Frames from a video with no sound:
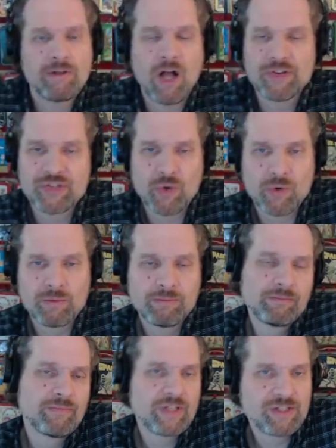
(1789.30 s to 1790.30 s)
Also,
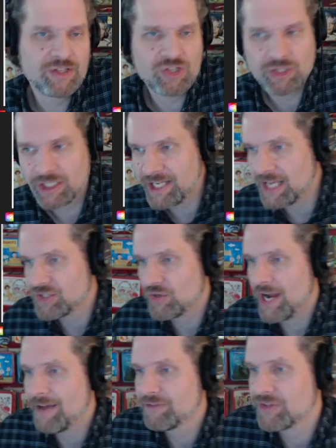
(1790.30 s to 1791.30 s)
this is just a test
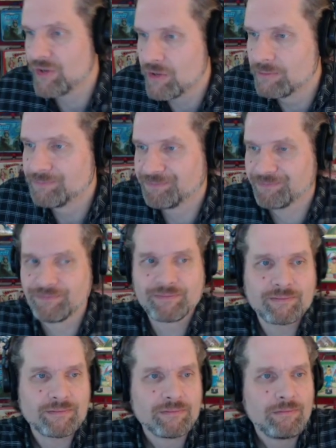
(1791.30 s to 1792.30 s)
draft, so
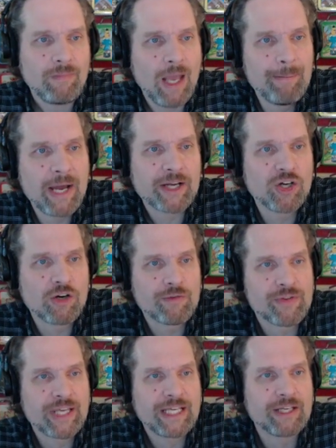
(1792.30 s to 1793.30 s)
I'm not going to
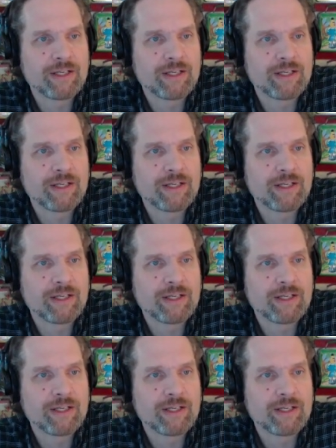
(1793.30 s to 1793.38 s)
overthink it